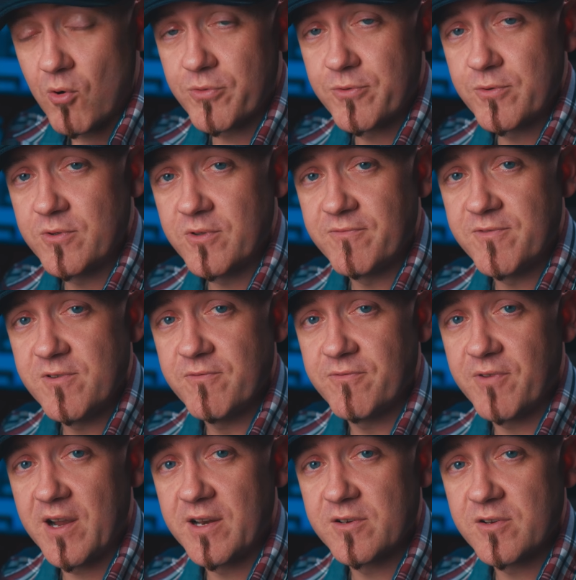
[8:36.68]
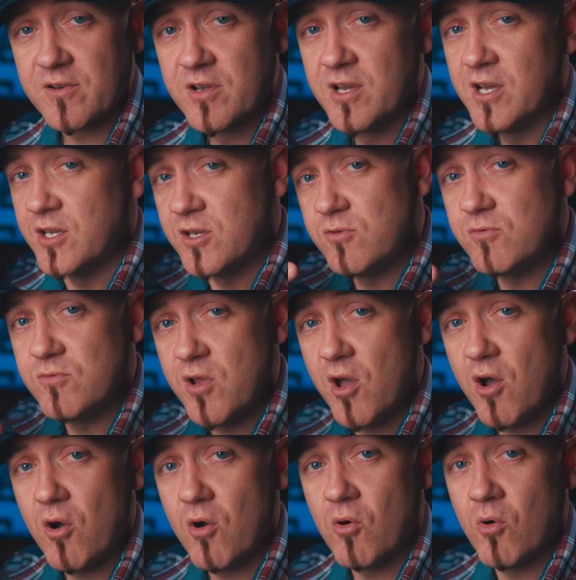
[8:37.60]
or through the viewfinder, you
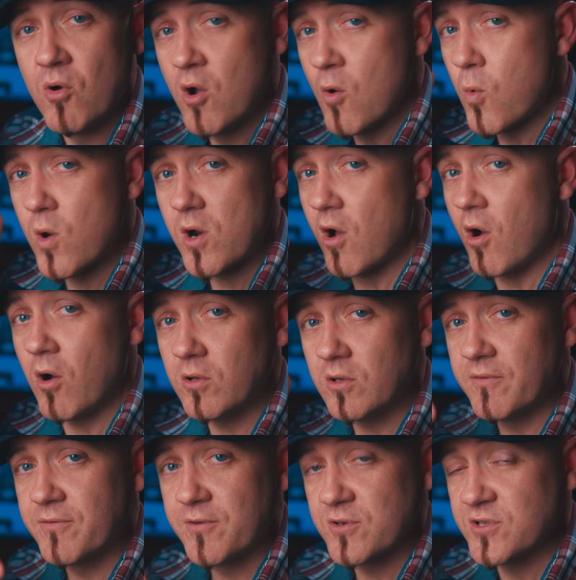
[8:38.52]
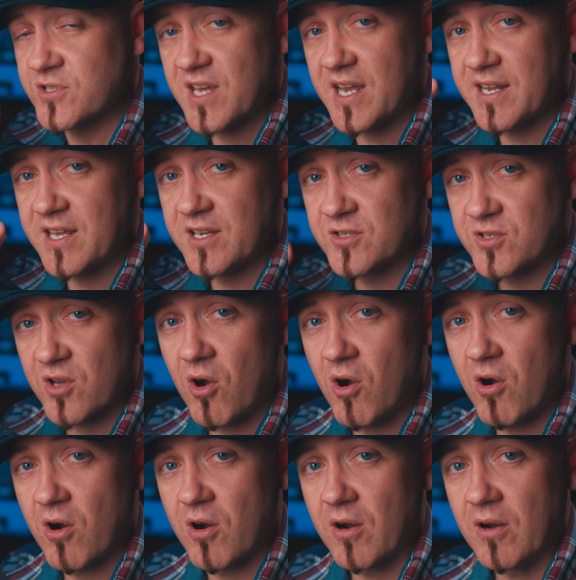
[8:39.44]
know what all of your settings
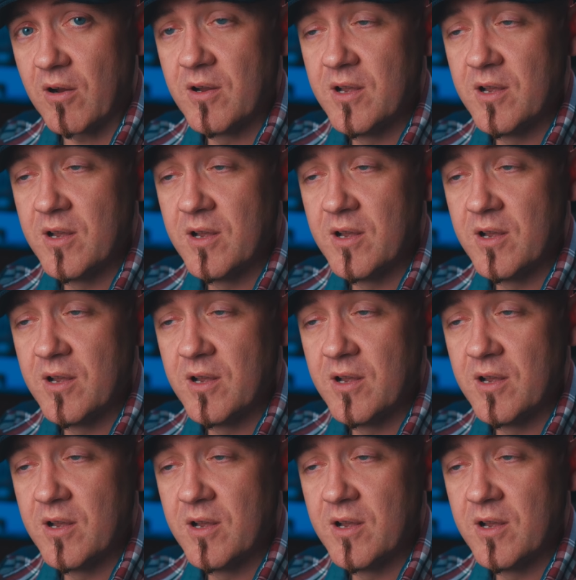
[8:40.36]
are.